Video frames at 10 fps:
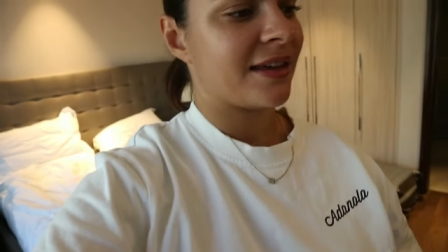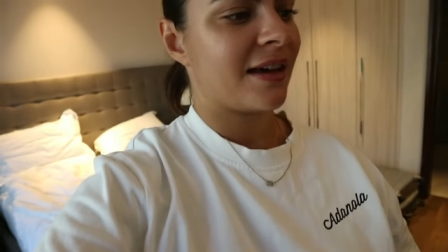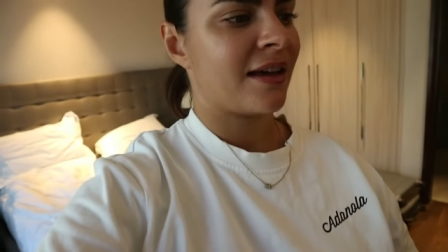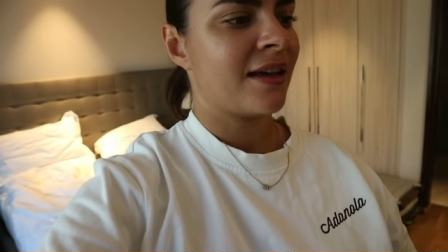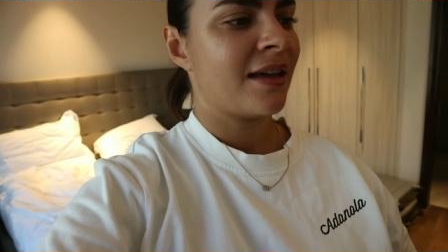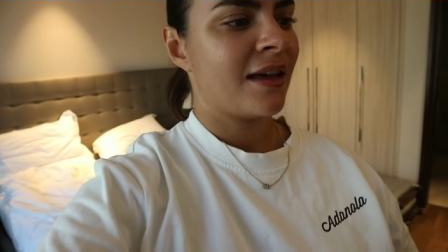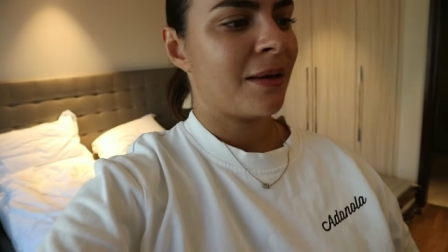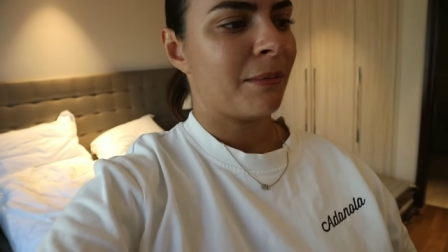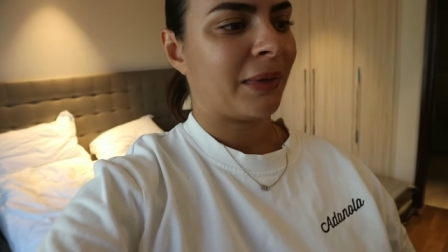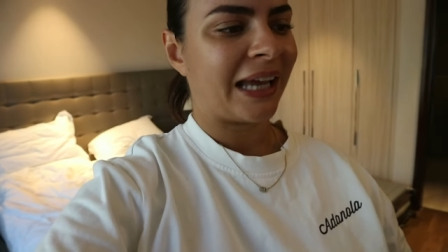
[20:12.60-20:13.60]
the
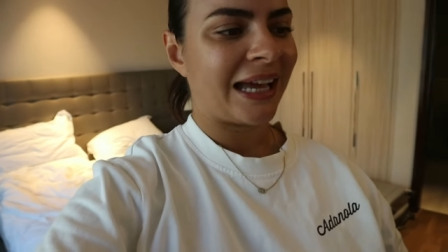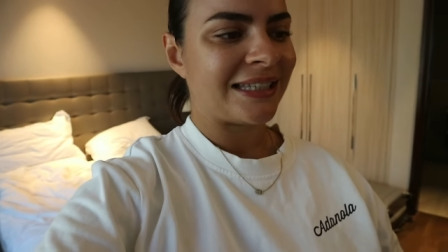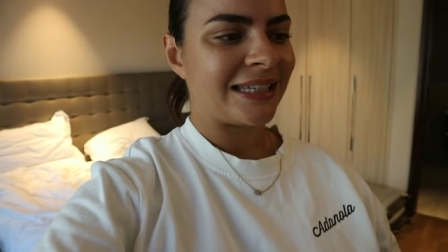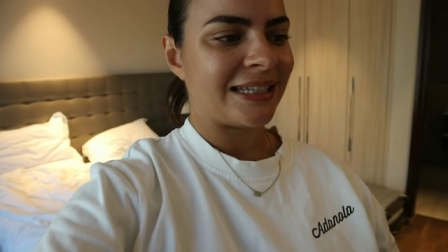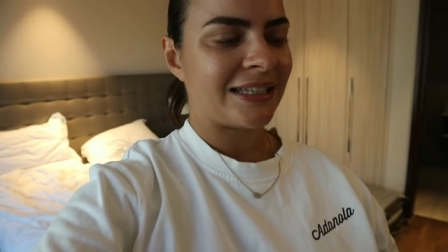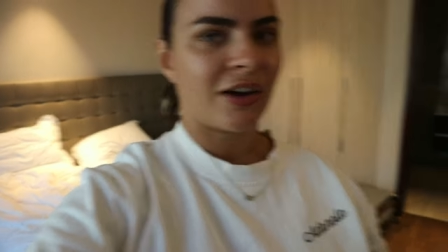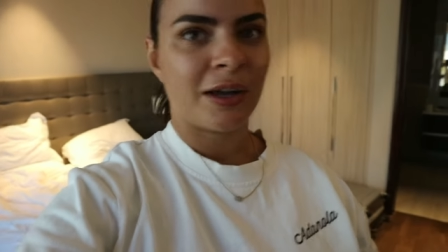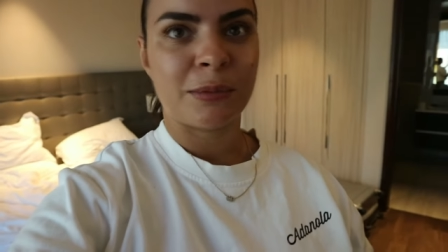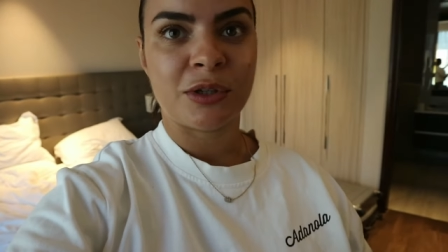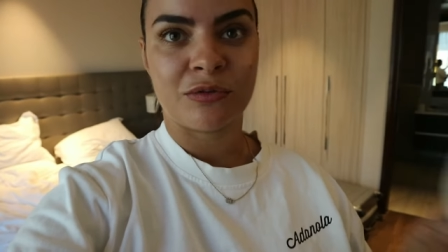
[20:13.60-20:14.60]
Makati
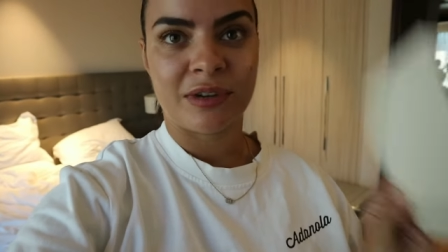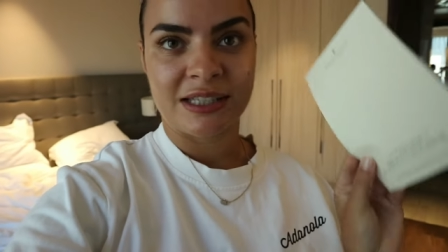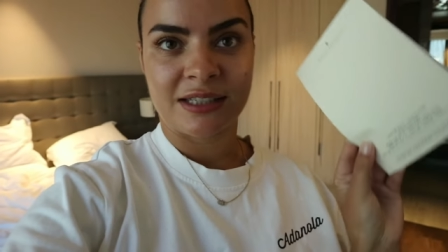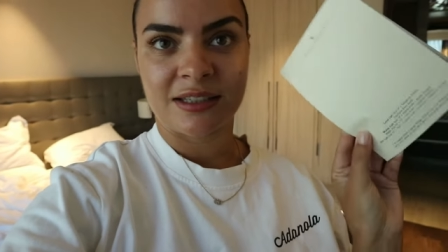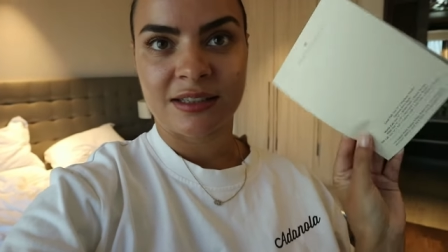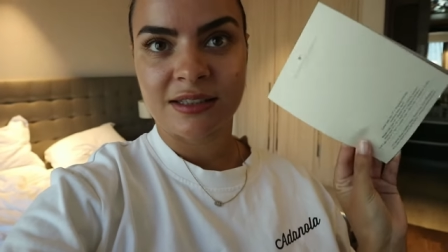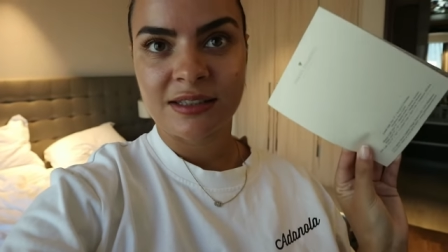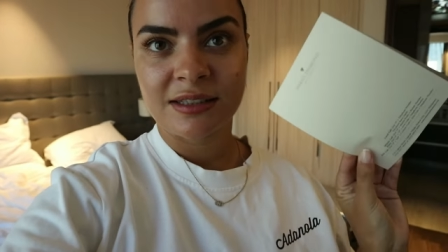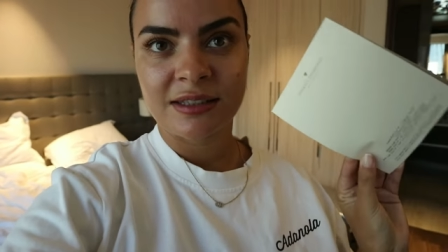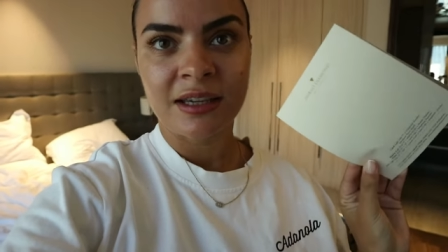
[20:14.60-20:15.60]
Diamond
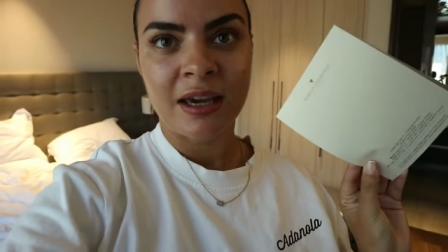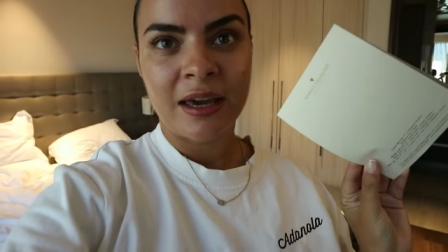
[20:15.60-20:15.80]
Residence,